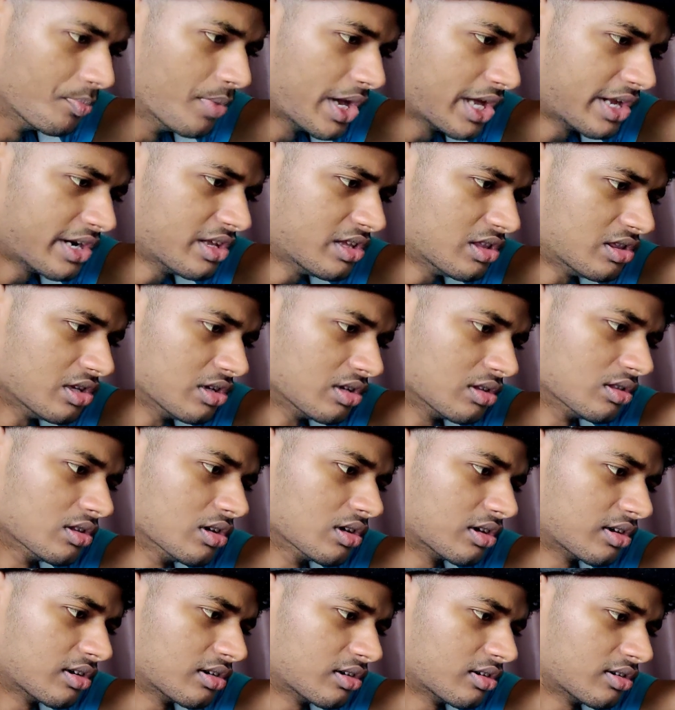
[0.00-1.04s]
berry thing,
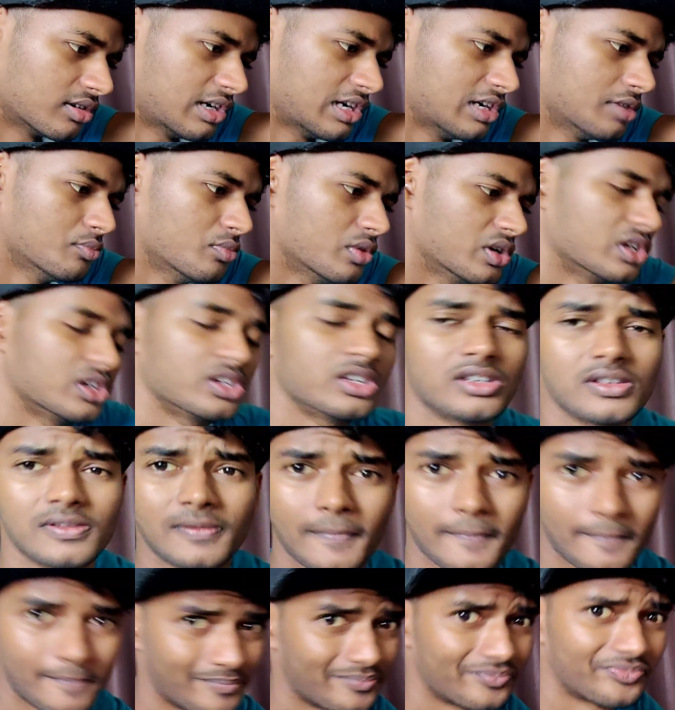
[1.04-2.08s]
the cranberry,
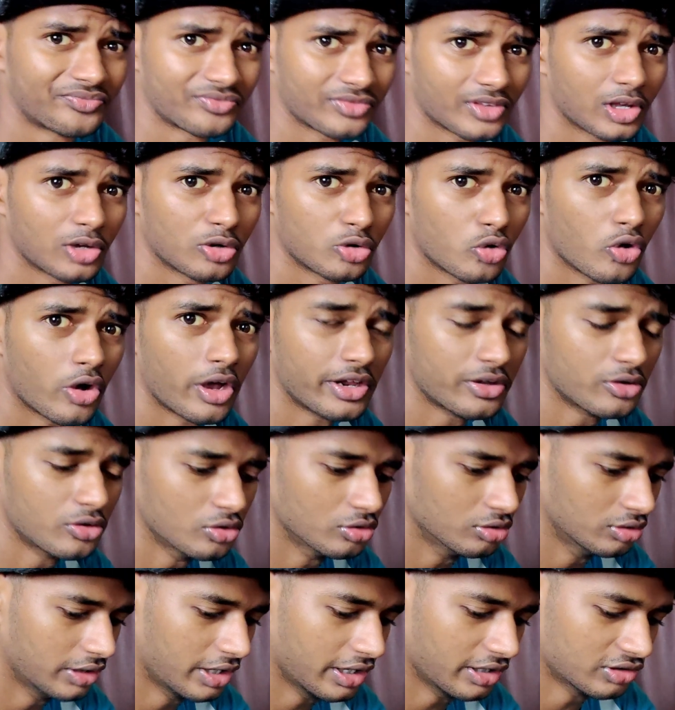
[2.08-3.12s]
quite
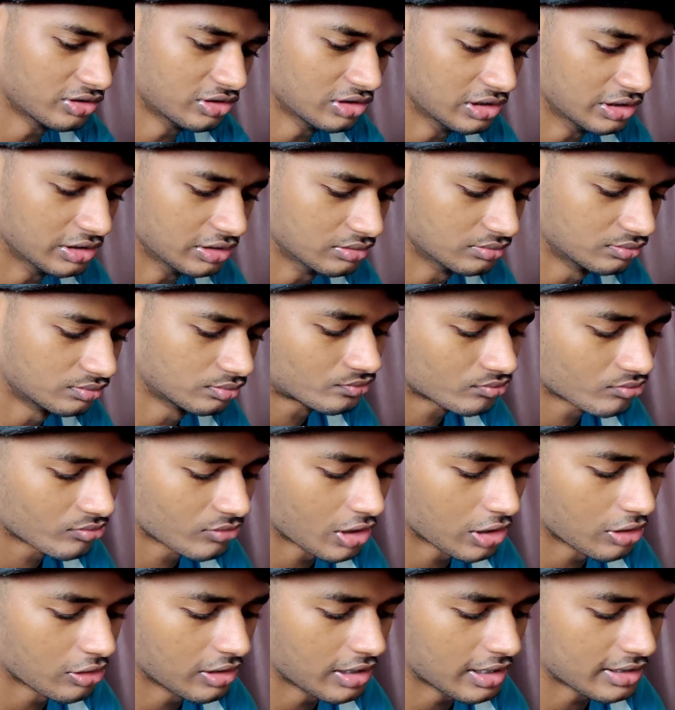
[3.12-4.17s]
good actually.
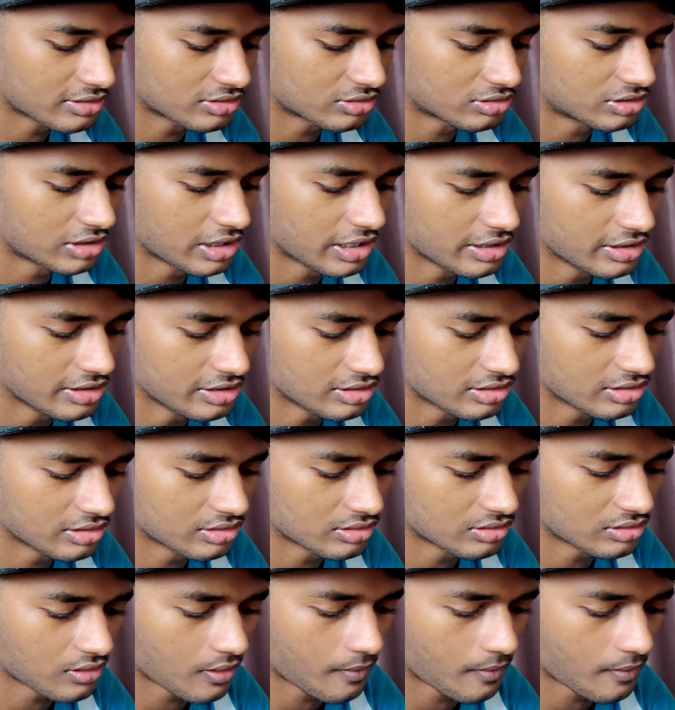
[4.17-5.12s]
Now let's try this.